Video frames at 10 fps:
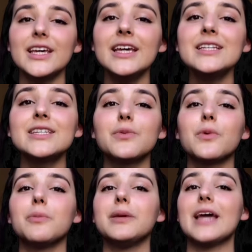it
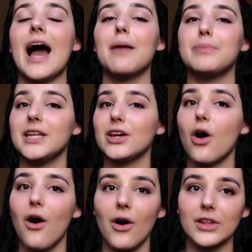will be happening
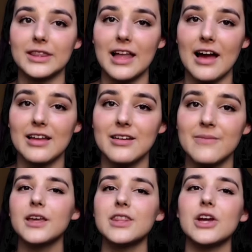online.
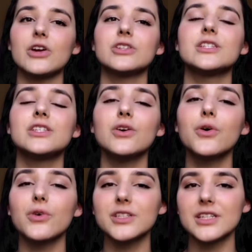They are still
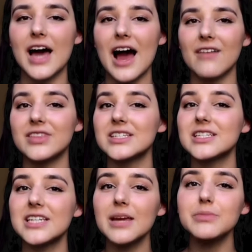going to have the
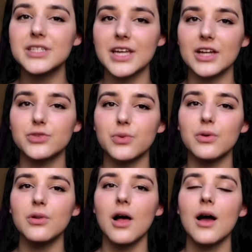same
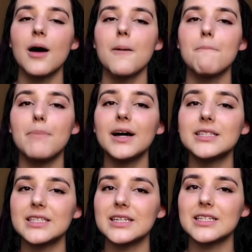schedule,
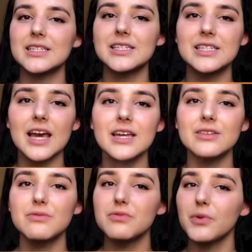but
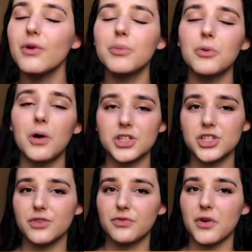instead we'll be
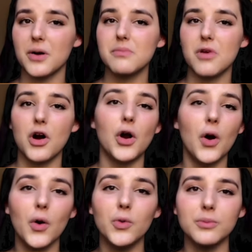watching from our
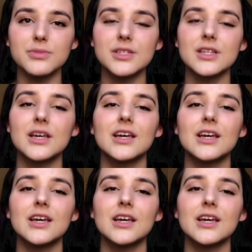homes.